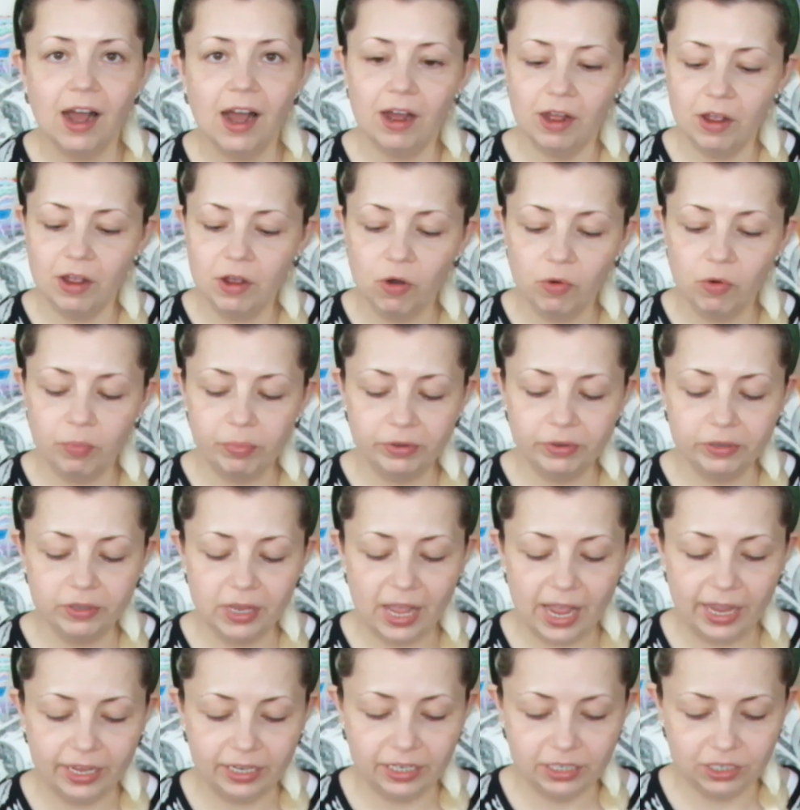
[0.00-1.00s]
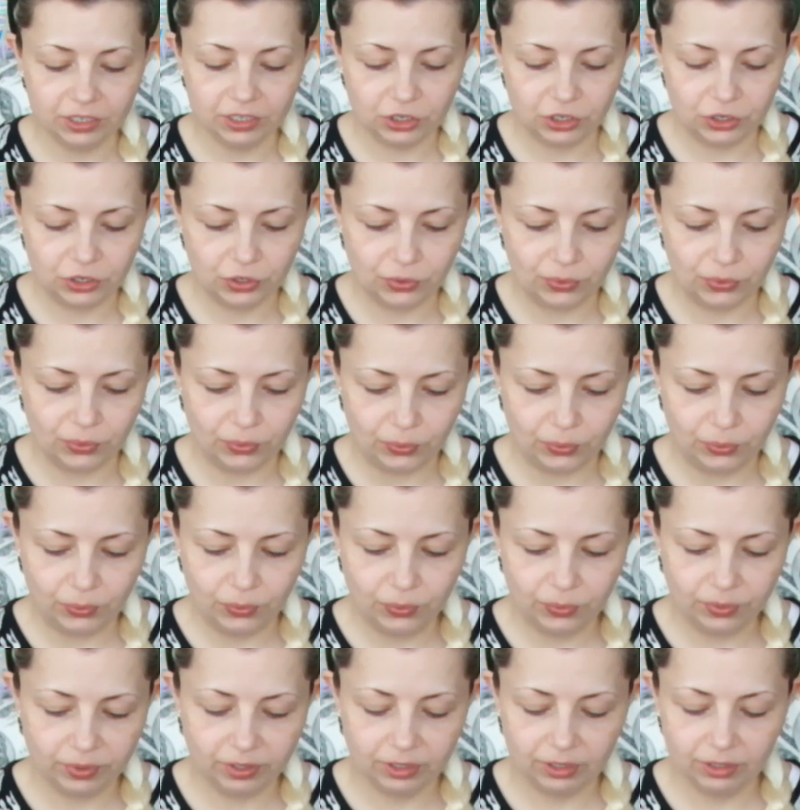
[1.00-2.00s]
I hope you like it too.
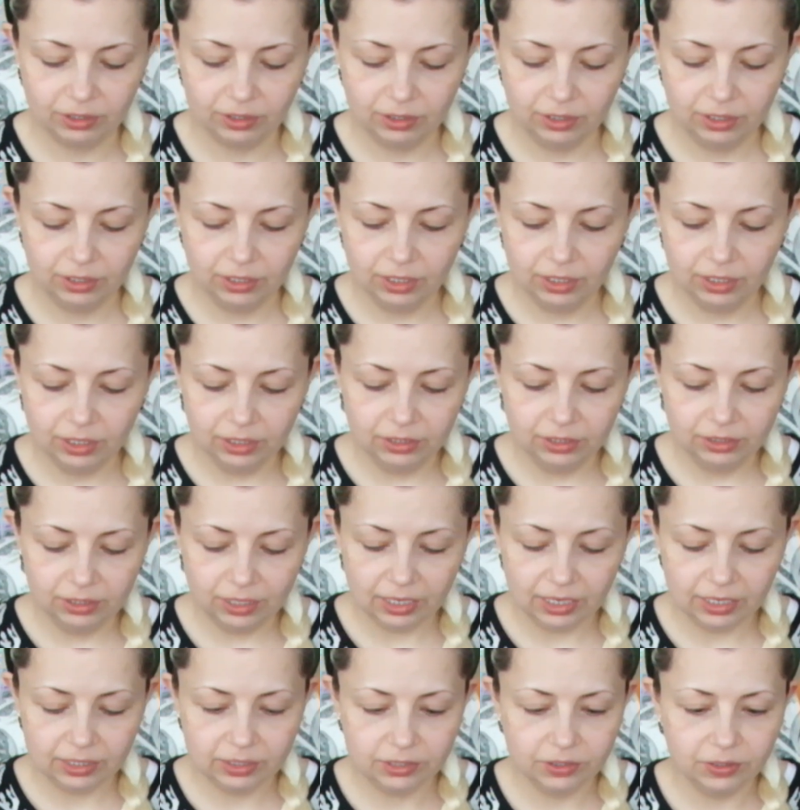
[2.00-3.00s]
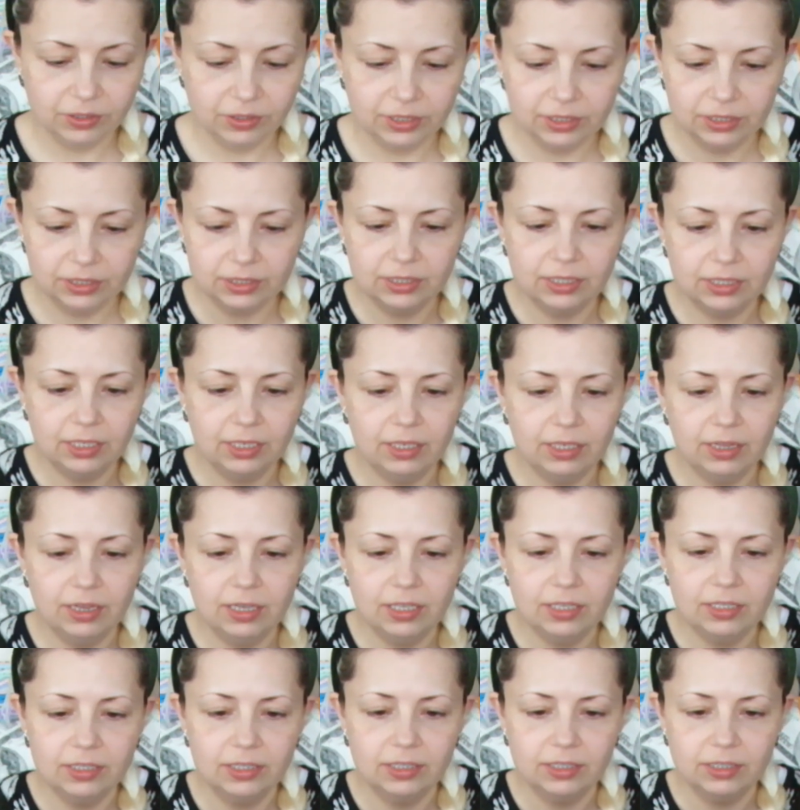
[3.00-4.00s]
As you can see,
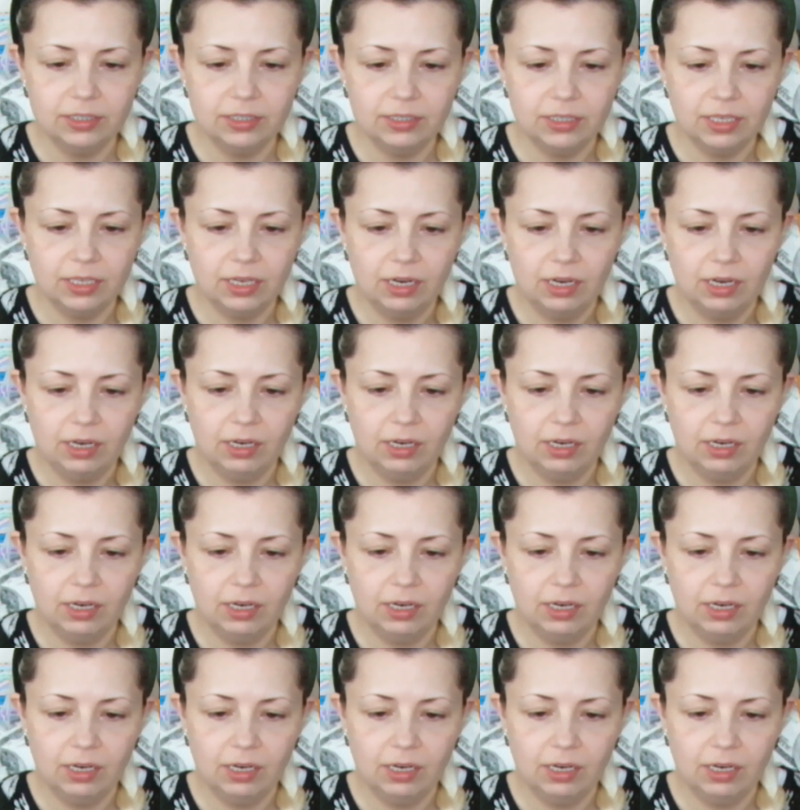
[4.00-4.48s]
this is